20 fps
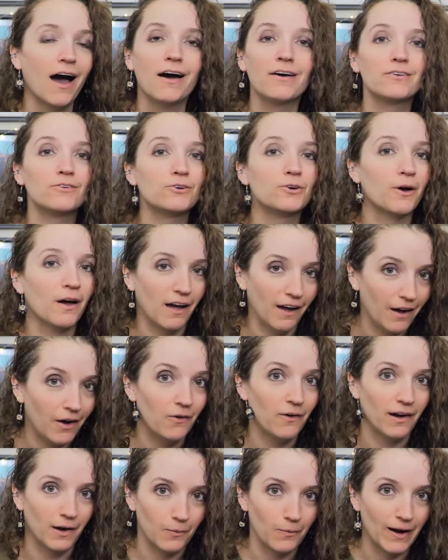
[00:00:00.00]
I don't know
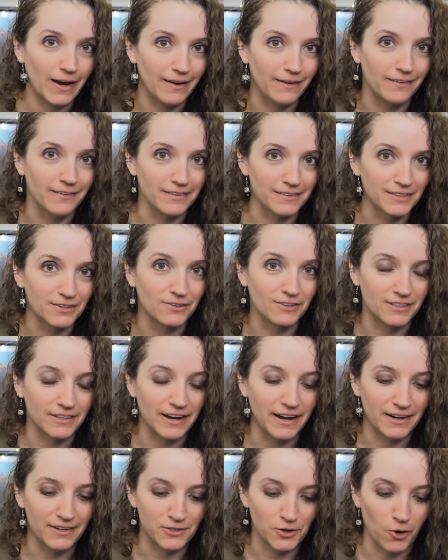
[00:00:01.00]
how I waited until
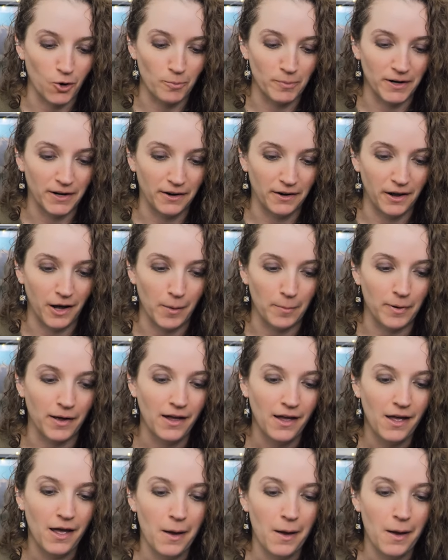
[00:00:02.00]
today to open it up